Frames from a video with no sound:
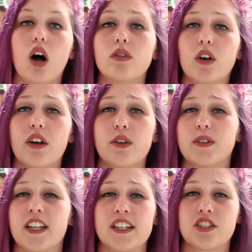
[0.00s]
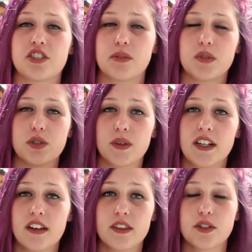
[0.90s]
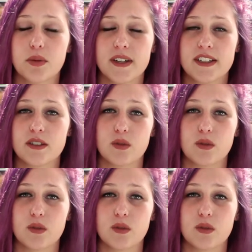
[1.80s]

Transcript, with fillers: Overall, the relationship between the twins